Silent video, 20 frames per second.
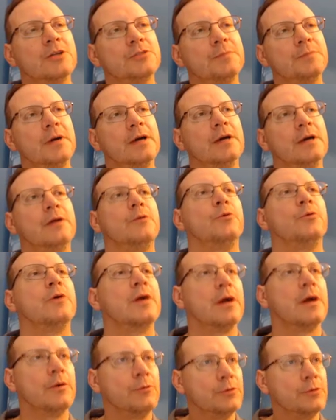here's my
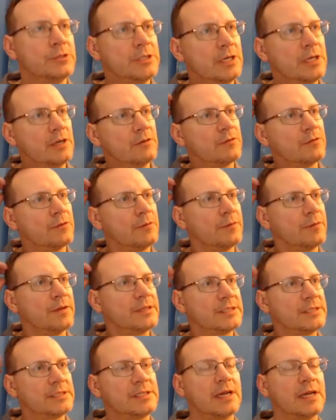workout routine for
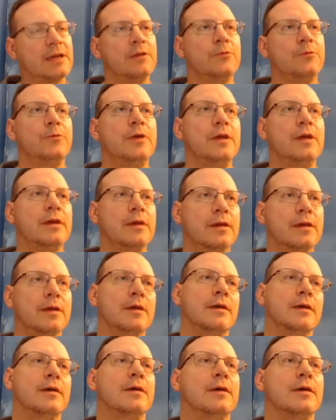the second week
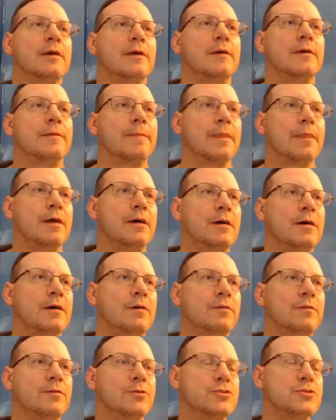
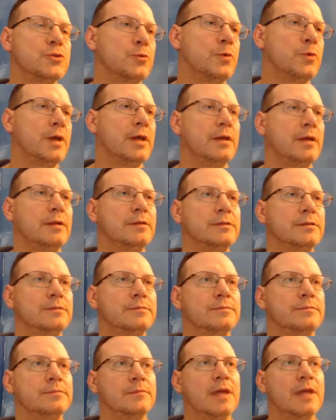of losing weight
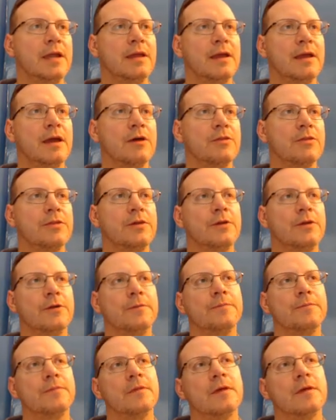and getting
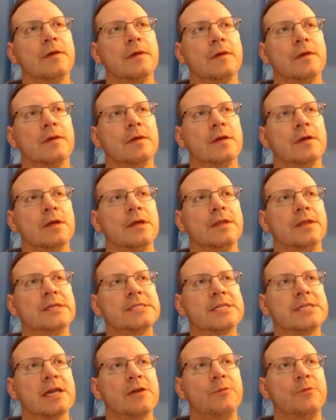healthier. In the
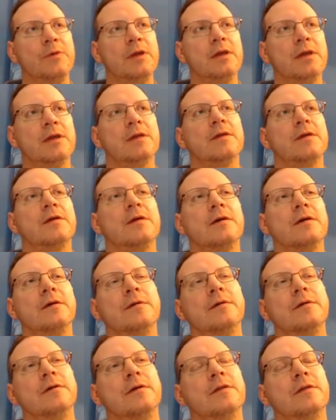second week,
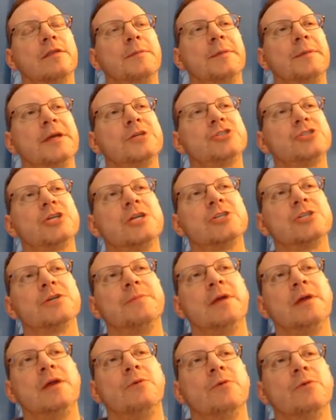the biggest change I
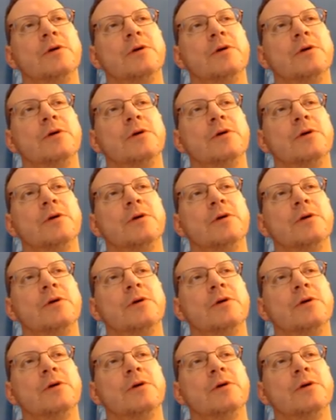made